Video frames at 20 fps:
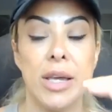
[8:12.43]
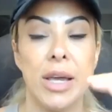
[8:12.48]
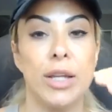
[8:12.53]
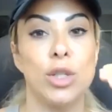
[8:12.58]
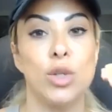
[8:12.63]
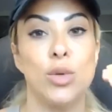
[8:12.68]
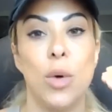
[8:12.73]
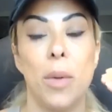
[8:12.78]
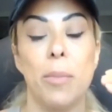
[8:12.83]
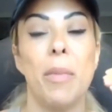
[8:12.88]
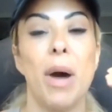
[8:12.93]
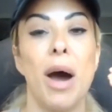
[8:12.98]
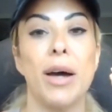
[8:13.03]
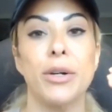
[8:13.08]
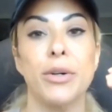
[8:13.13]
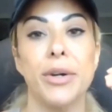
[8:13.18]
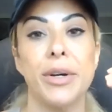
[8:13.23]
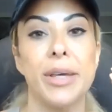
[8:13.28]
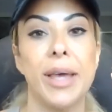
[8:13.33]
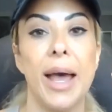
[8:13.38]
and do a
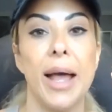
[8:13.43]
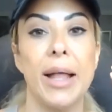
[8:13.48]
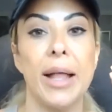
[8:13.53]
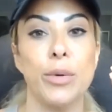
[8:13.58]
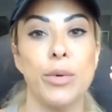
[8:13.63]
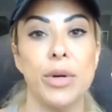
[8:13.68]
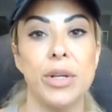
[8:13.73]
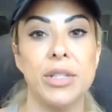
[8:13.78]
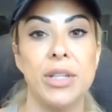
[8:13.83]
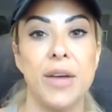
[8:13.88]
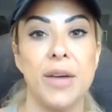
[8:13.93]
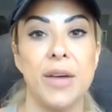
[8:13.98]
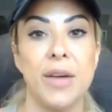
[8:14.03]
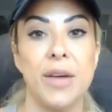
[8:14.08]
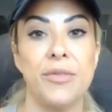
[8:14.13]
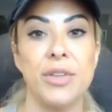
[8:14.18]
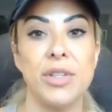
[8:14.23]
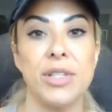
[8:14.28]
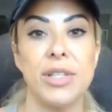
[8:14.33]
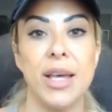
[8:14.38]
moderate calorie
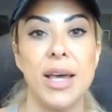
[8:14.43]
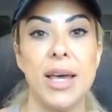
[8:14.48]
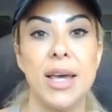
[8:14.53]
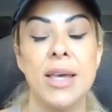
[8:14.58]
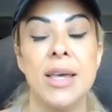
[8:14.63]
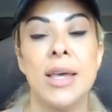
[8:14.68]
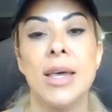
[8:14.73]
deficit.